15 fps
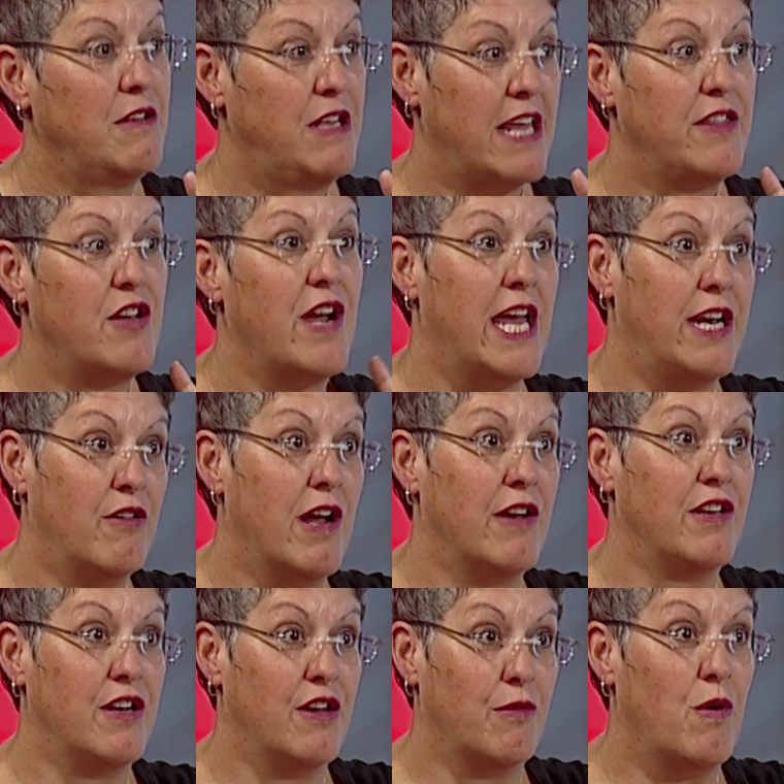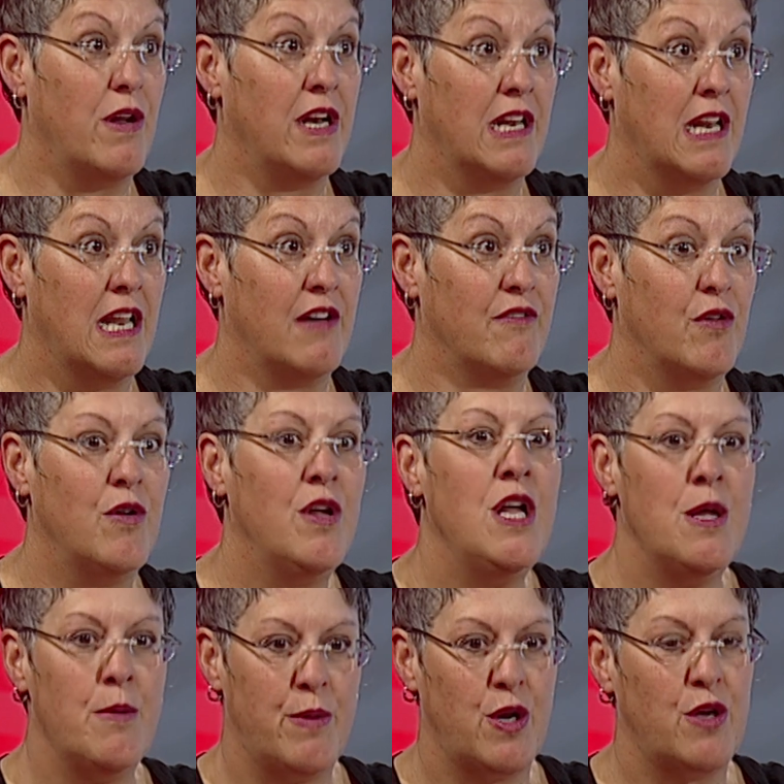get their head around it on one level,
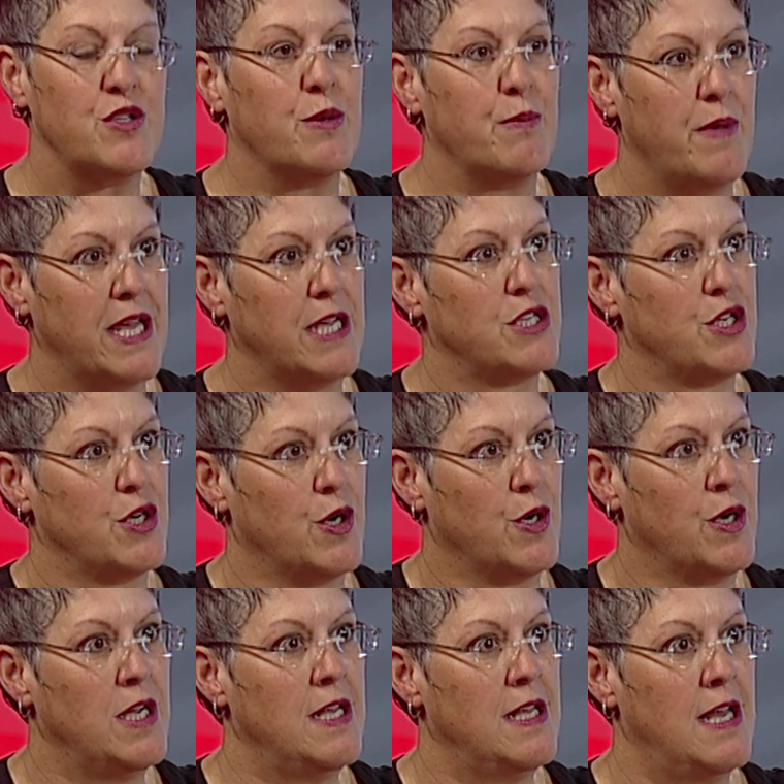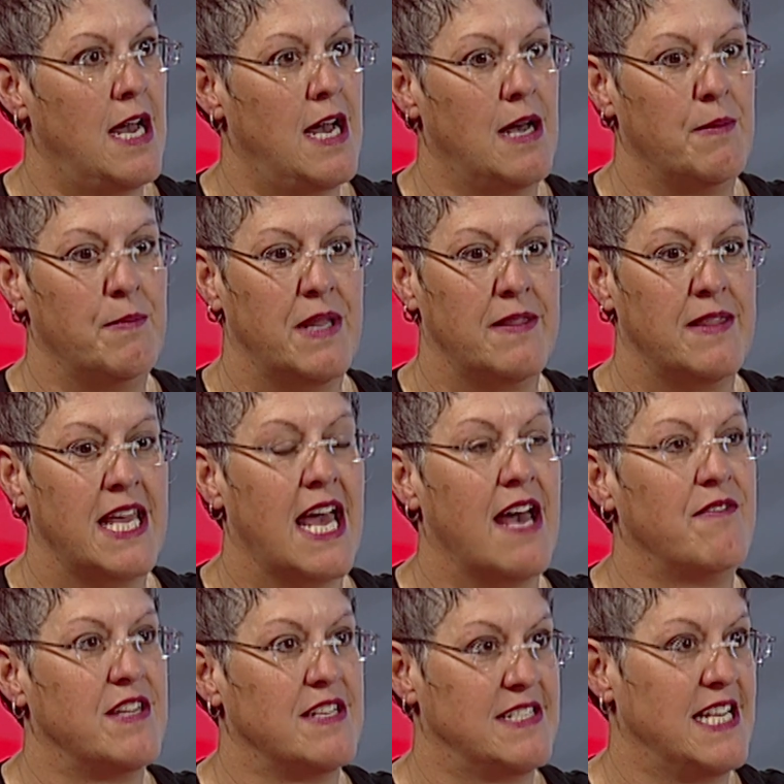but also make sure that they
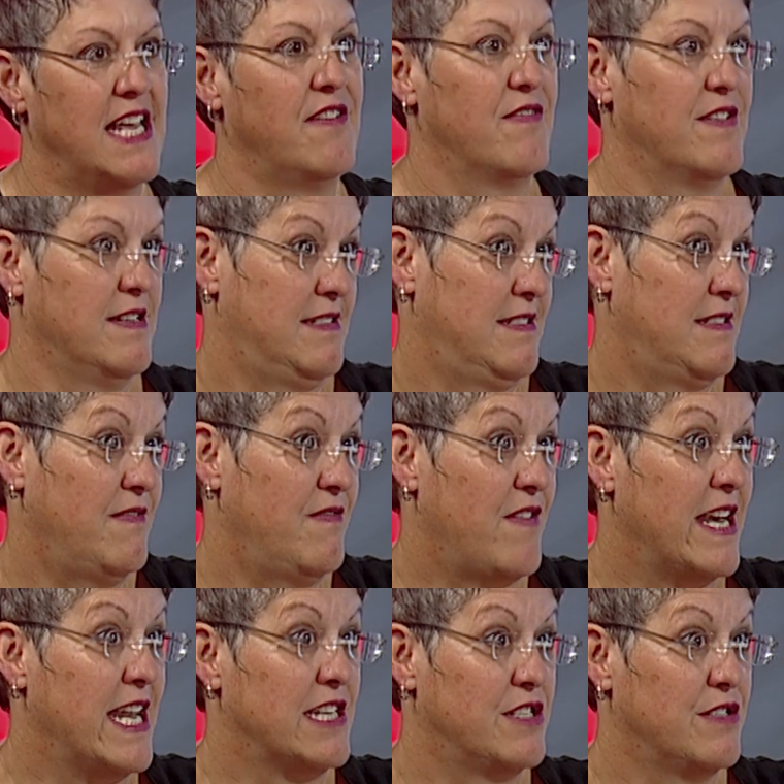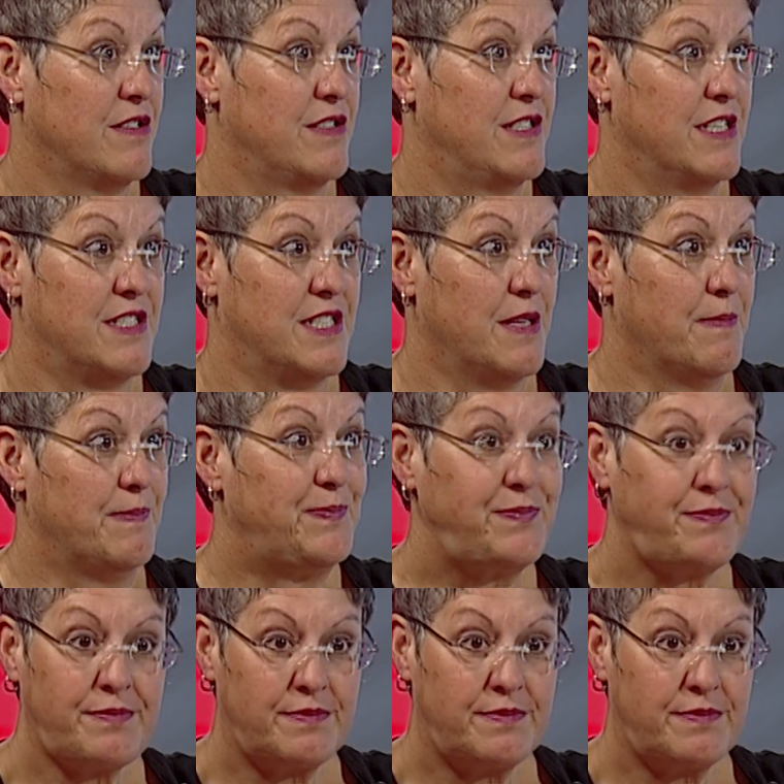have the safest financial system